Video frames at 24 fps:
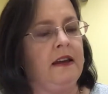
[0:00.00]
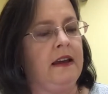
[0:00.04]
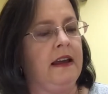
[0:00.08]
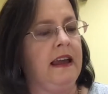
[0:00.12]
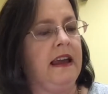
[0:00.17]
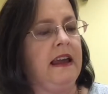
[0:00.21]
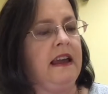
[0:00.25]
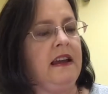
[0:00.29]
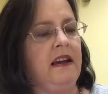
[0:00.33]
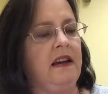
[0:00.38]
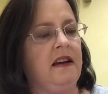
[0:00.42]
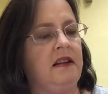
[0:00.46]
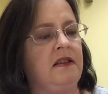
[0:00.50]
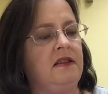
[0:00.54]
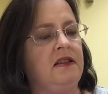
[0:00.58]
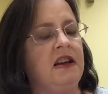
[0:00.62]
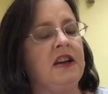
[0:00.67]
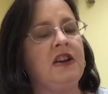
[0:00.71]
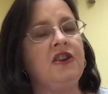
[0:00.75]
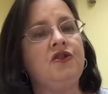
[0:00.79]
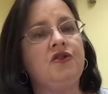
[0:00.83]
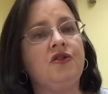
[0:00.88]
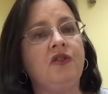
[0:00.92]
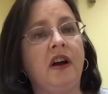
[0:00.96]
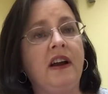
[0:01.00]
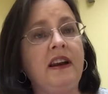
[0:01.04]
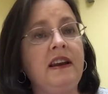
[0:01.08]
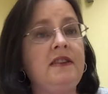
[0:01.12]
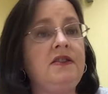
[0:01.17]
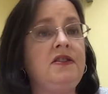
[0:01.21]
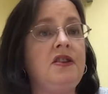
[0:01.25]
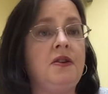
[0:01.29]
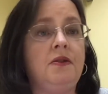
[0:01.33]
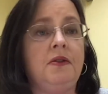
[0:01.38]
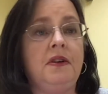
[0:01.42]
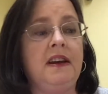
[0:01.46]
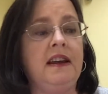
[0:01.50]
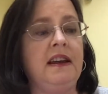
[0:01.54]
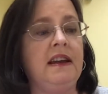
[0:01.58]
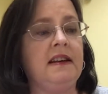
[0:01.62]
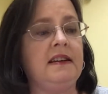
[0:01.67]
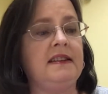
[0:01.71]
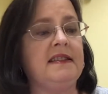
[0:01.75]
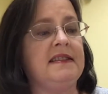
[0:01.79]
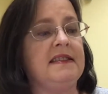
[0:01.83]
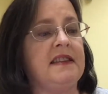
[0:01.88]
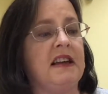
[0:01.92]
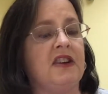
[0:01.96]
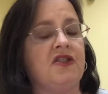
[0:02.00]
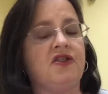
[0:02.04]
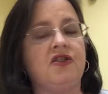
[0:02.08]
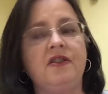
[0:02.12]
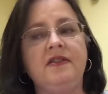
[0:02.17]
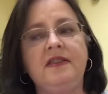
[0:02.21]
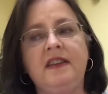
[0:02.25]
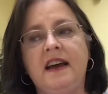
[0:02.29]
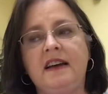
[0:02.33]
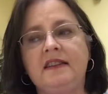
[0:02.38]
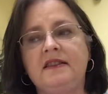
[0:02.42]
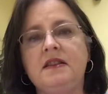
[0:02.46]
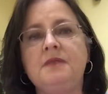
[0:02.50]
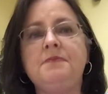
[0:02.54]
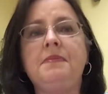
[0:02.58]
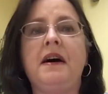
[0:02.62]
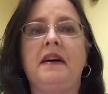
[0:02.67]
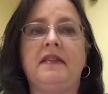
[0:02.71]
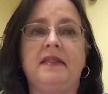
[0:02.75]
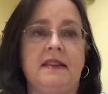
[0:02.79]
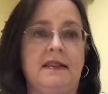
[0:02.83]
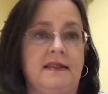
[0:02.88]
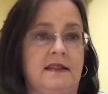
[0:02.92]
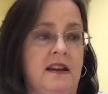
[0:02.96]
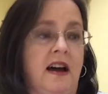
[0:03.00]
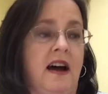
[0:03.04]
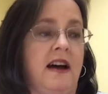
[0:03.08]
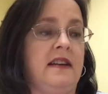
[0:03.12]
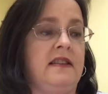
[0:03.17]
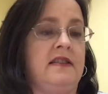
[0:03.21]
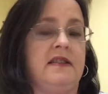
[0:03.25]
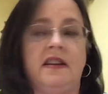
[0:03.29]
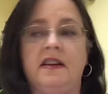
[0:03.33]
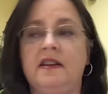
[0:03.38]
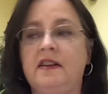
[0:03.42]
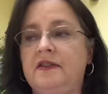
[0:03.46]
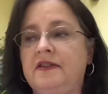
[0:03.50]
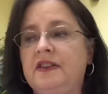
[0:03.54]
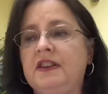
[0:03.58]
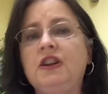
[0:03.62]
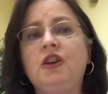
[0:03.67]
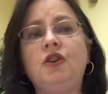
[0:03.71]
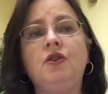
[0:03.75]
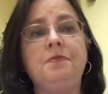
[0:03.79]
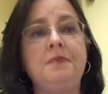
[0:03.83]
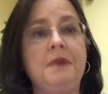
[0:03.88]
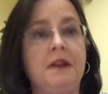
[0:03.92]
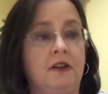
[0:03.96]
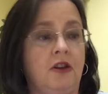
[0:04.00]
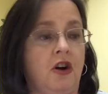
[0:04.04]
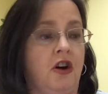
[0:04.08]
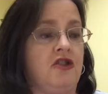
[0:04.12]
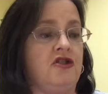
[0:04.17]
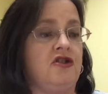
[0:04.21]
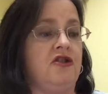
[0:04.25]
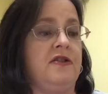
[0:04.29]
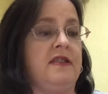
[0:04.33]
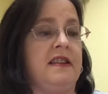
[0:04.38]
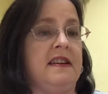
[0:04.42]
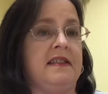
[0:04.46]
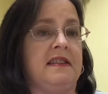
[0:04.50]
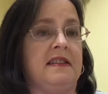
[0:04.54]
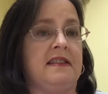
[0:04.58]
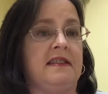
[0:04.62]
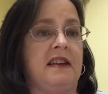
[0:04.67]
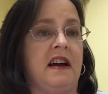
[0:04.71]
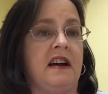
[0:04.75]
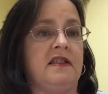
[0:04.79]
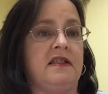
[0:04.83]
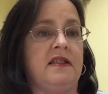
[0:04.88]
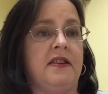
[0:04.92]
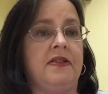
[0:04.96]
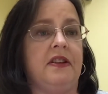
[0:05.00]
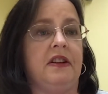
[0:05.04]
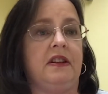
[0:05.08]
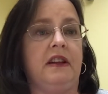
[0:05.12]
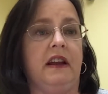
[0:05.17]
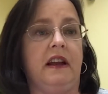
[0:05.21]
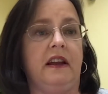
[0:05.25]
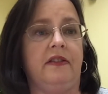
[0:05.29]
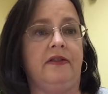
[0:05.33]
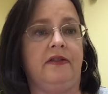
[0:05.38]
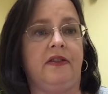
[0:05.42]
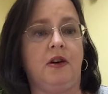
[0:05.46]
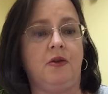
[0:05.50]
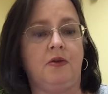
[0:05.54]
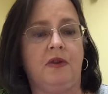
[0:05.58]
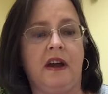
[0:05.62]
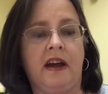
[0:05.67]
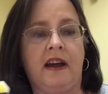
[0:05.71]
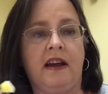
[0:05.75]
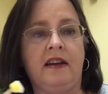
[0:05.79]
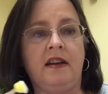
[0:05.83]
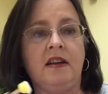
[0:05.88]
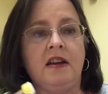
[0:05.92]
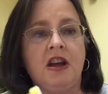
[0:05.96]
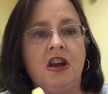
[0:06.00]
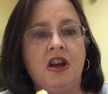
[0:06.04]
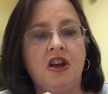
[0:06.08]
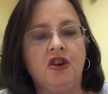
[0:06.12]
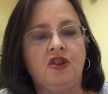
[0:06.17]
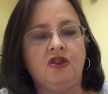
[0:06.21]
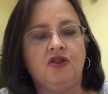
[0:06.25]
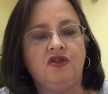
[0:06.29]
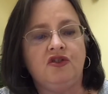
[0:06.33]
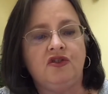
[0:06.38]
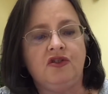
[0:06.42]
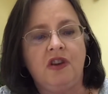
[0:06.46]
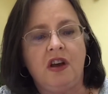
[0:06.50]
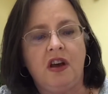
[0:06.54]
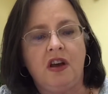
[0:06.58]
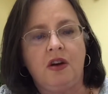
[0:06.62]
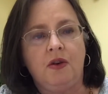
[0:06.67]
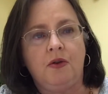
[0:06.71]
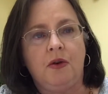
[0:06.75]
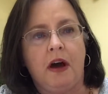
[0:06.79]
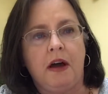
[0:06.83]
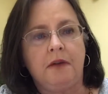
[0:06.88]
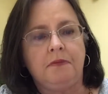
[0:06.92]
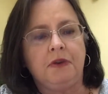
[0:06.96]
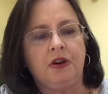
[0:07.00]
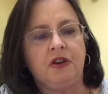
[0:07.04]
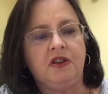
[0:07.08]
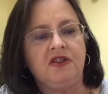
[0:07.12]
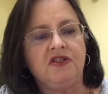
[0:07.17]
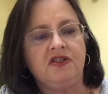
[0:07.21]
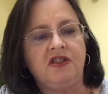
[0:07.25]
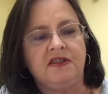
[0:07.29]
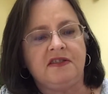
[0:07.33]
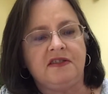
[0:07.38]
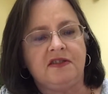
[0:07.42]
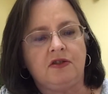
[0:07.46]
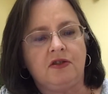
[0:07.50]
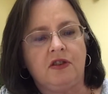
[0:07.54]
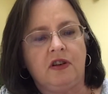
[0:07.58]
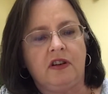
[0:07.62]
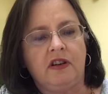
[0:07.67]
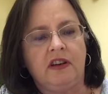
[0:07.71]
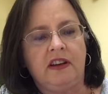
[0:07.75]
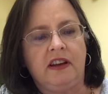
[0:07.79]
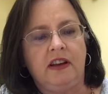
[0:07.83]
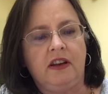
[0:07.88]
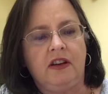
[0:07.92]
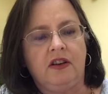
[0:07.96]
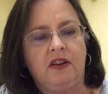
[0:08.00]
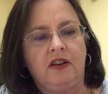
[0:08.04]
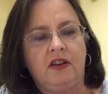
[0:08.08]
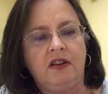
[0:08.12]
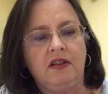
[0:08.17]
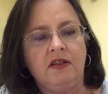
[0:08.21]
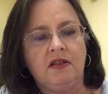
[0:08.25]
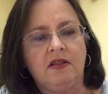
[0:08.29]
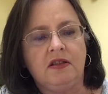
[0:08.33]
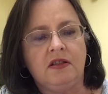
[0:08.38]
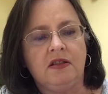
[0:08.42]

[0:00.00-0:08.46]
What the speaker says: and try to do it in a section that's about the size of, a little bit larger than the size of the leaf, okay? So I'm going to just start here.